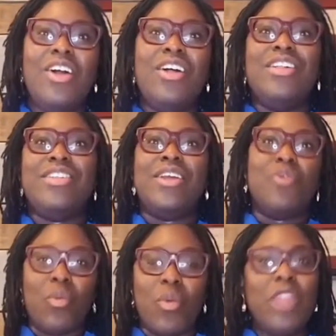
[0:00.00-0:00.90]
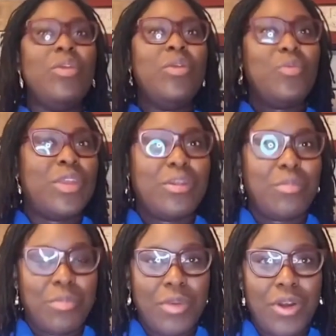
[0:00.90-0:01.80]
See, when we read a
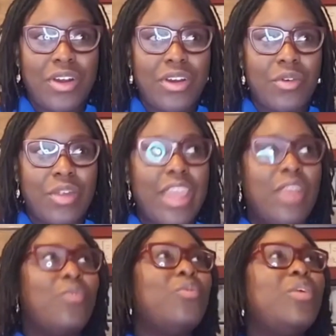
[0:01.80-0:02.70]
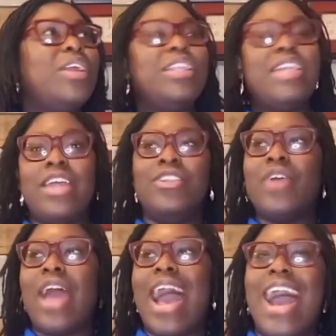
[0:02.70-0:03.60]
book, right, we tend to
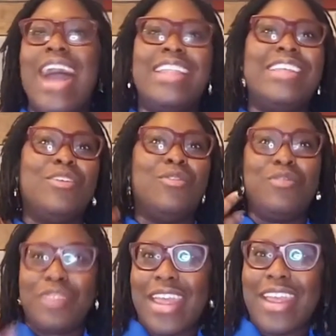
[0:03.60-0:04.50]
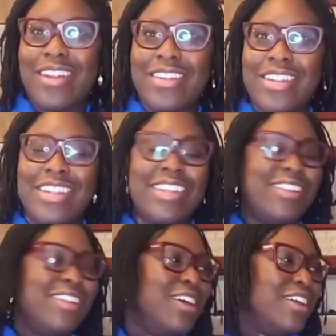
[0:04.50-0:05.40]
add little flares and little,
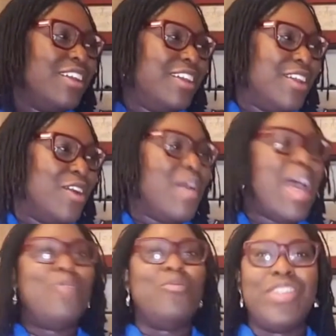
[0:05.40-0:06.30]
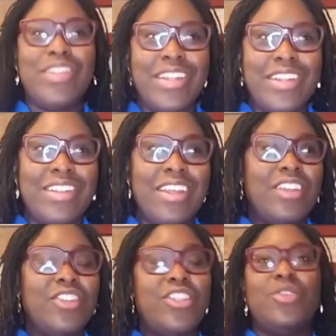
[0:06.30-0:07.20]
emphasis
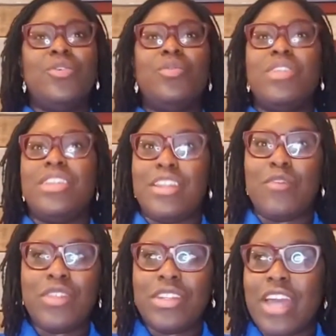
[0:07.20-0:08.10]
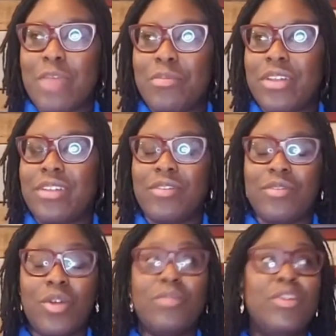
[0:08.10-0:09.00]
to the different type of,
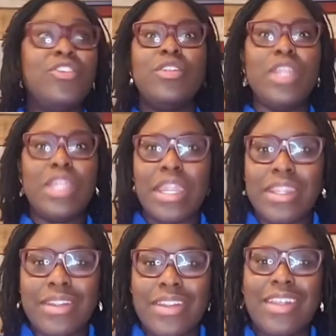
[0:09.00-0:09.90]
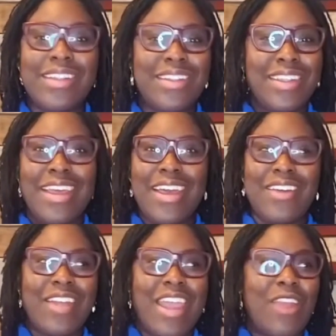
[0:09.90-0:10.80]
well, to the sentences,
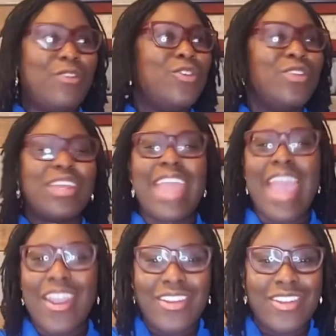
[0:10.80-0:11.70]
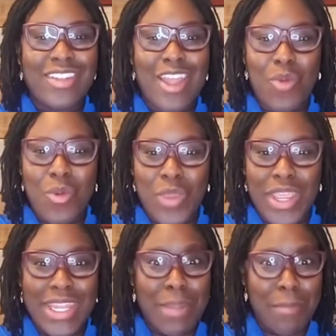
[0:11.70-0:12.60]
right, or to the characters that we're
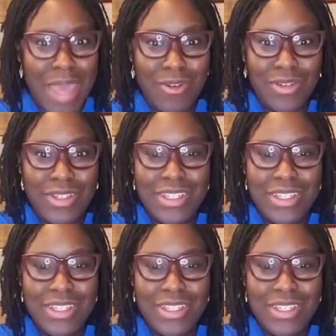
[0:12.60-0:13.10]
reading about.